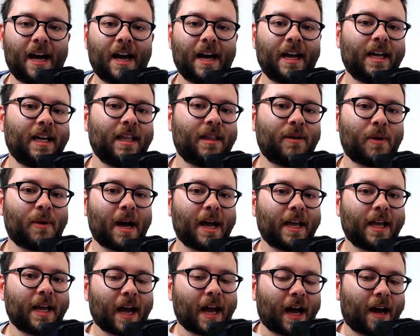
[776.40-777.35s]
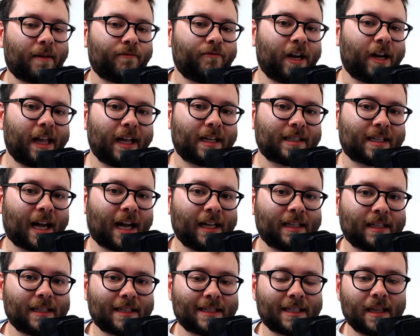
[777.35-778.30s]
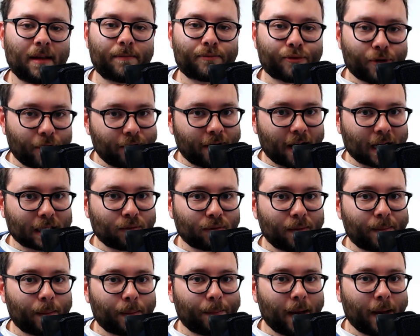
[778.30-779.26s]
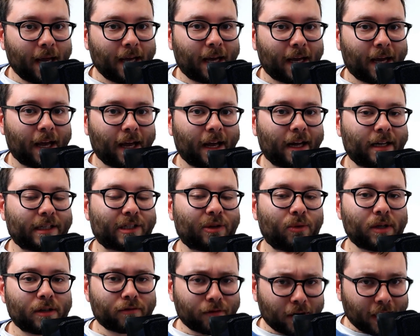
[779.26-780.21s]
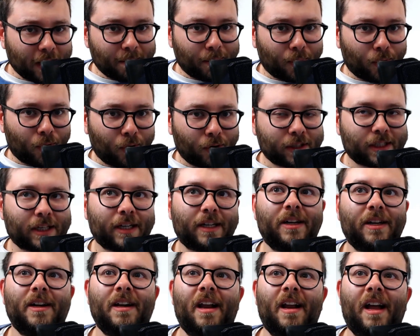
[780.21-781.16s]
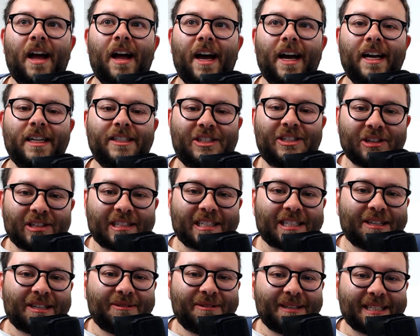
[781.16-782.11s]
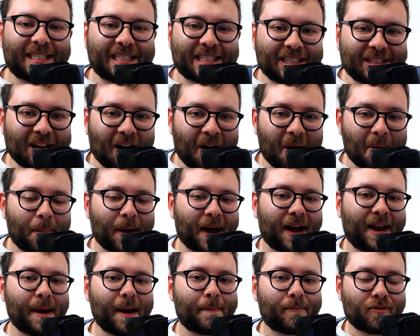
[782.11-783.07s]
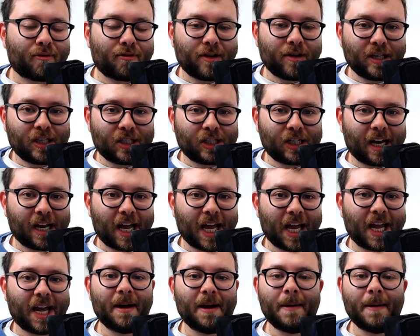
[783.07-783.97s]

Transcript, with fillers: Either way, I'm really excited to see the progress we've been making. It's always really important just to stop and appreciate